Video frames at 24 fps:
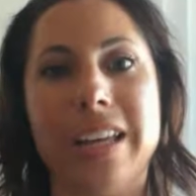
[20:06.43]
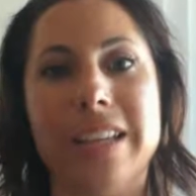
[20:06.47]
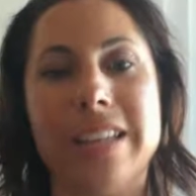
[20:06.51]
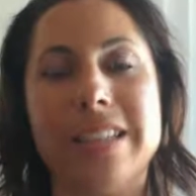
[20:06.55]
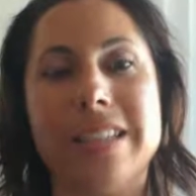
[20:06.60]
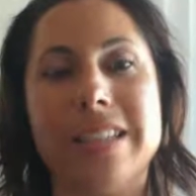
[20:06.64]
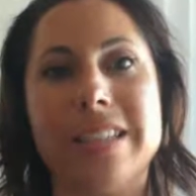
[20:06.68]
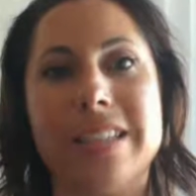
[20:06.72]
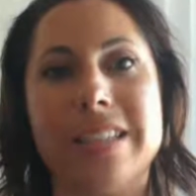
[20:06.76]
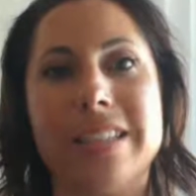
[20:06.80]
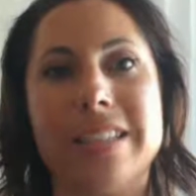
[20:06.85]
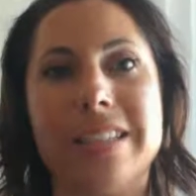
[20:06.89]

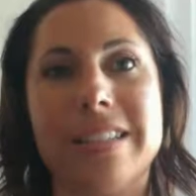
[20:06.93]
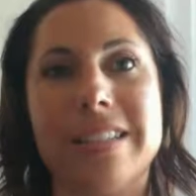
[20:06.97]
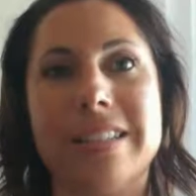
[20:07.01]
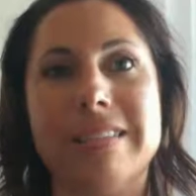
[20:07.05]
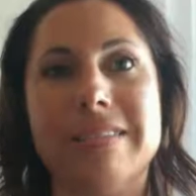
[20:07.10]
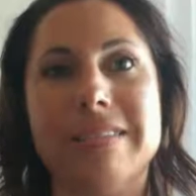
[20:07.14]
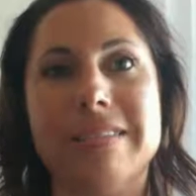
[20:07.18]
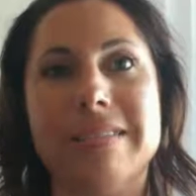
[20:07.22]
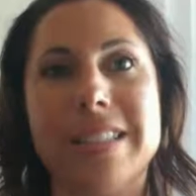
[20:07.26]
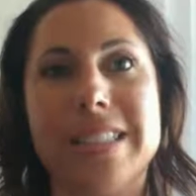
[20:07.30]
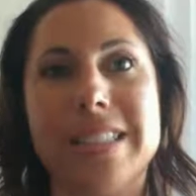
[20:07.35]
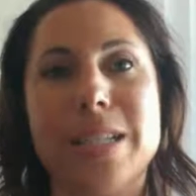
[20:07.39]
And
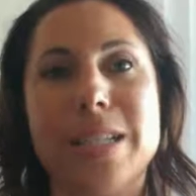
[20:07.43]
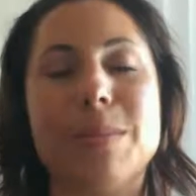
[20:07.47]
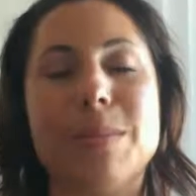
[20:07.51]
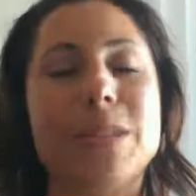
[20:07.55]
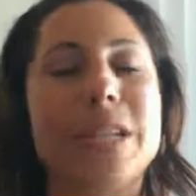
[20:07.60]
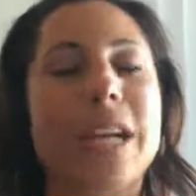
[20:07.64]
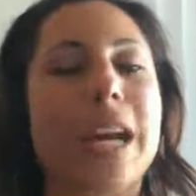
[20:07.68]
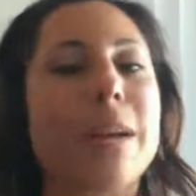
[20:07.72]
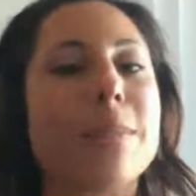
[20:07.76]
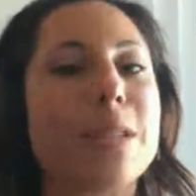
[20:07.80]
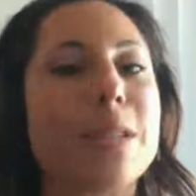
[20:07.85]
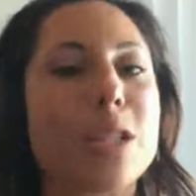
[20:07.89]

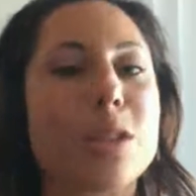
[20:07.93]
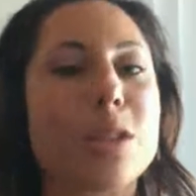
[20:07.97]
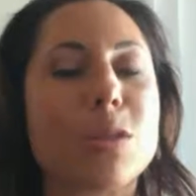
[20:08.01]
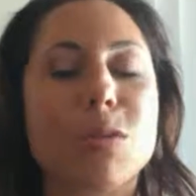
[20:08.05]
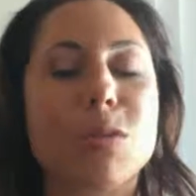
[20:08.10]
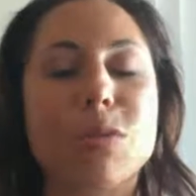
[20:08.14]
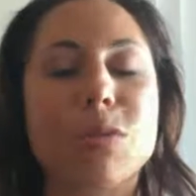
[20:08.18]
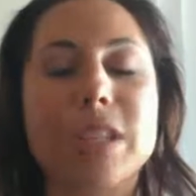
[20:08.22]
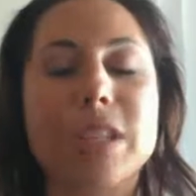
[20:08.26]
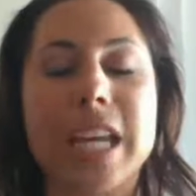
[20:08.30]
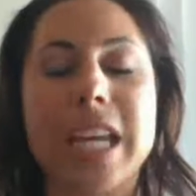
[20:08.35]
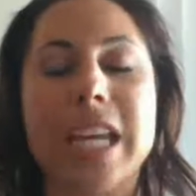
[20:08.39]

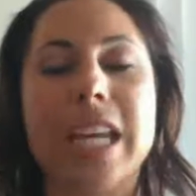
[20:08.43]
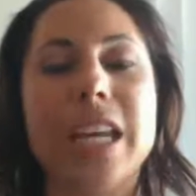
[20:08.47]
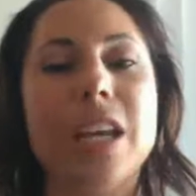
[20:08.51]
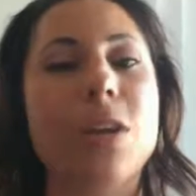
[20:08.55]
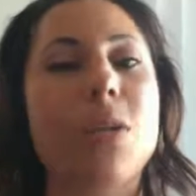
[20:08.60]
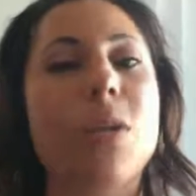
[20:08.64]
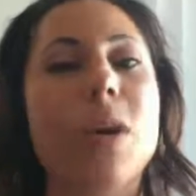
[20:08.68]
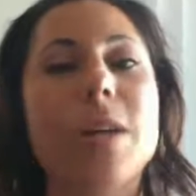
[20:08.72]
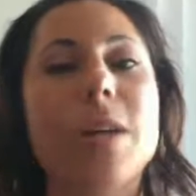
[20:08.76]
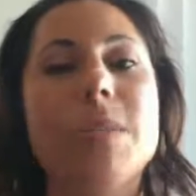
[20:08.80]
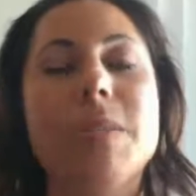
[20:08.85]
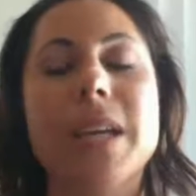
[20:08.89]
sometimes it's
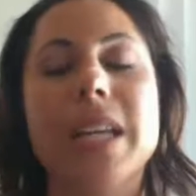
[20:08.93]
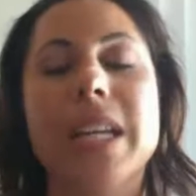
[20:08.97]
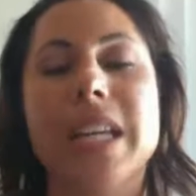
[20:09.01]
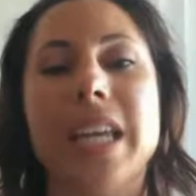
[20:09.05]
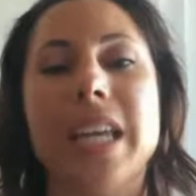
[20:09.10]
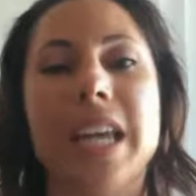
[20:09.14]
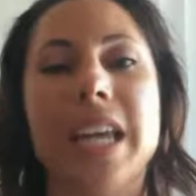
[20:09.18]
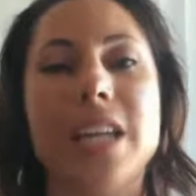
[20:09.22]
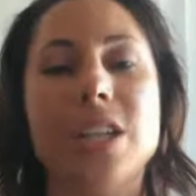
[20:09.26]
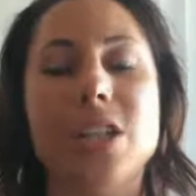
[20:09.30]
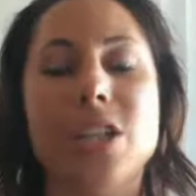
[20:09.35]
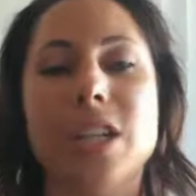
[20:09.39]
taking one
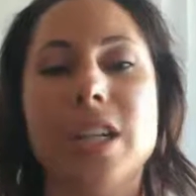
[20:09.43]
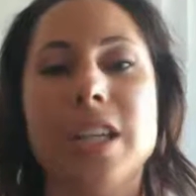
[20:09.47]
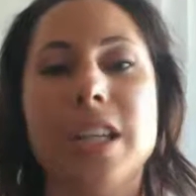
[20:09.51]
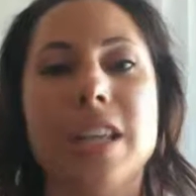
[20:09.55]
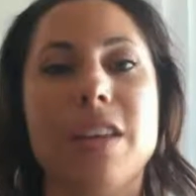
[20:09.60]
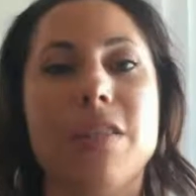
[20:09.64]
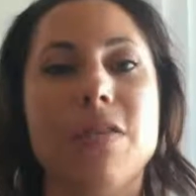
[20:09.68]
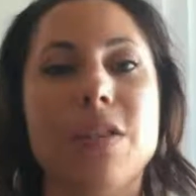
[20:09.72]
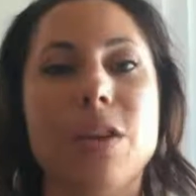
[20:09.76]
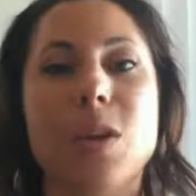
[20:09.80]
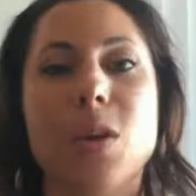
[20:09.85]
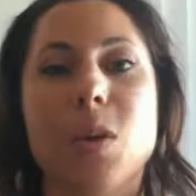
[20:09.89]
medication
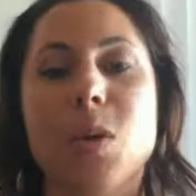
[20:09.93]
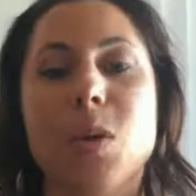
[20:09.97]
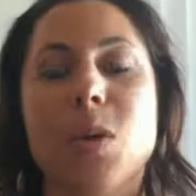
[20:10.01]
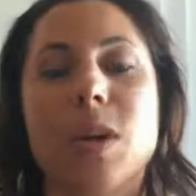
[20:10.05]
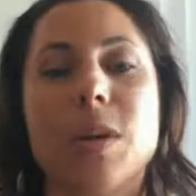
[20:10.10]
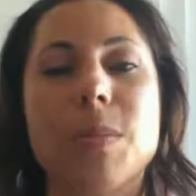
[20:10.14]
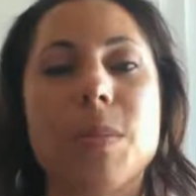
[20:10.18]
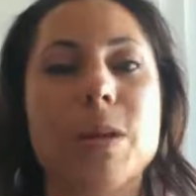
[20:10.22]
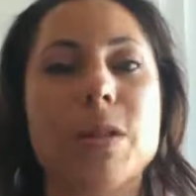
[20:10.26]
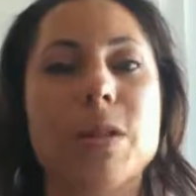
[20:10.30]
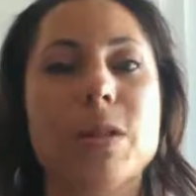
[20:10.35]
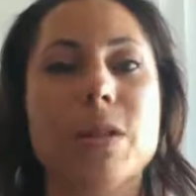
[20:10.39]
and they feel
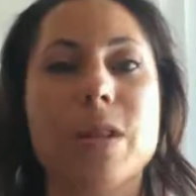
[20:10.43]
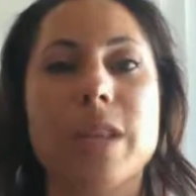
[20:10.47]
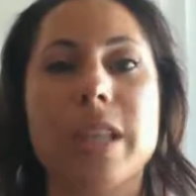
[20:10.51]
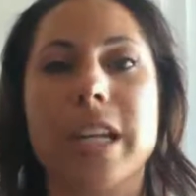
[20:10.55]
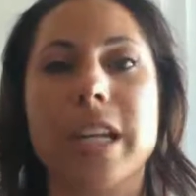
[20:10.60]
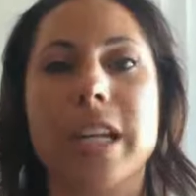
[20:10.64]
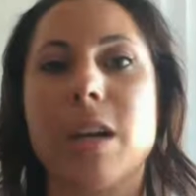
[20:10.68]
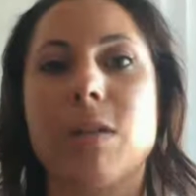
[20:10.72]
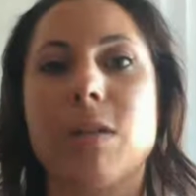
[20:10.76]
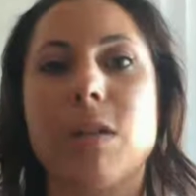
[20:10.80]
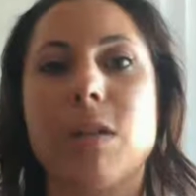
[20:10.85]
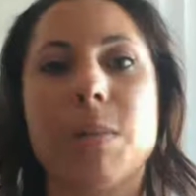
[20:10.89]
horrible, so
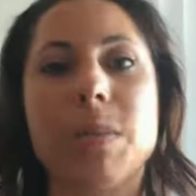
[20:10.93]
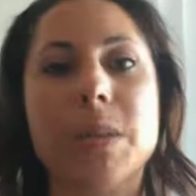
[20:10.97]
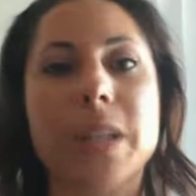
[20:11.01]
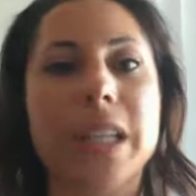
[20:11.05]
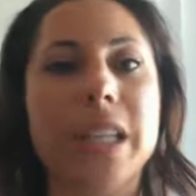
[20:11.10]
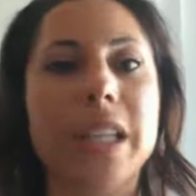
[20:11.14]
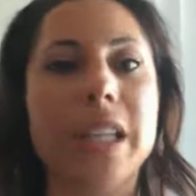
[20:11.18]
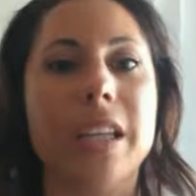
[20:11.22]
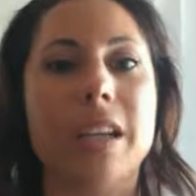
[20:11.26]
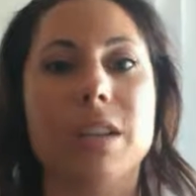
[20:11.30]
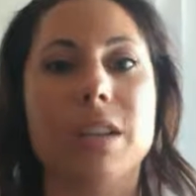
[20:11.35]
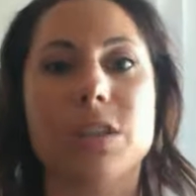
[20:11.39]
they go
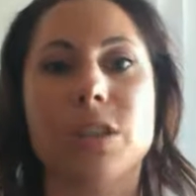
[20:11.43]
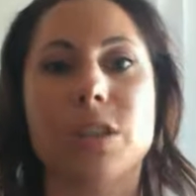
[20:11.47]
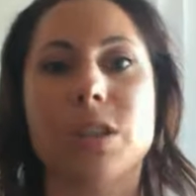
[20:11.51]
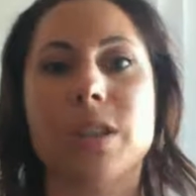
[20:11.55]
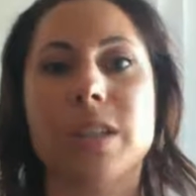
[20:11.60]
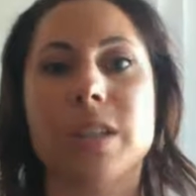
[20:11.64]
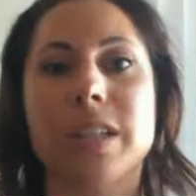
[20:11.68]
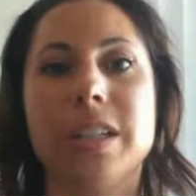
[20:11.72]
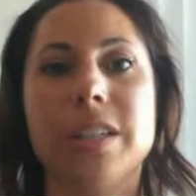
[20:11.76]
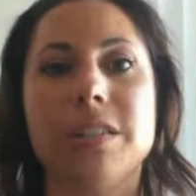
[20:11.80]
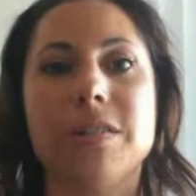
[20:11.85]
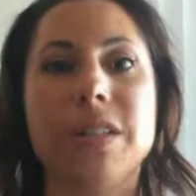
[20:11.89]
completely
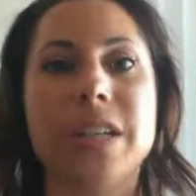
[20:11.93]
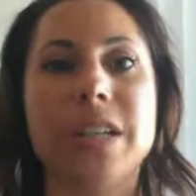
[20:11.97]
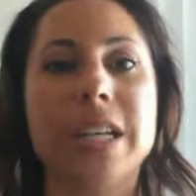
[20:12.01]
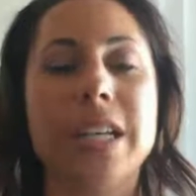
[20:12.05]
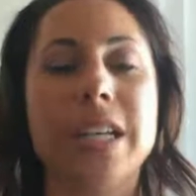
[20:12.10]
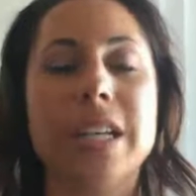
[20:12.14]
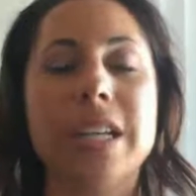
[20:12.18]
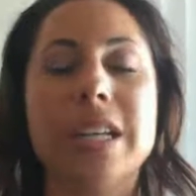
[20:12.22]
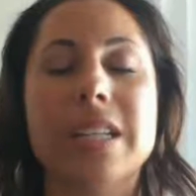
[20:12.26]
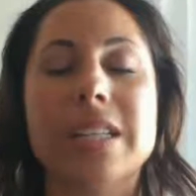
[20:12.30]
alternative.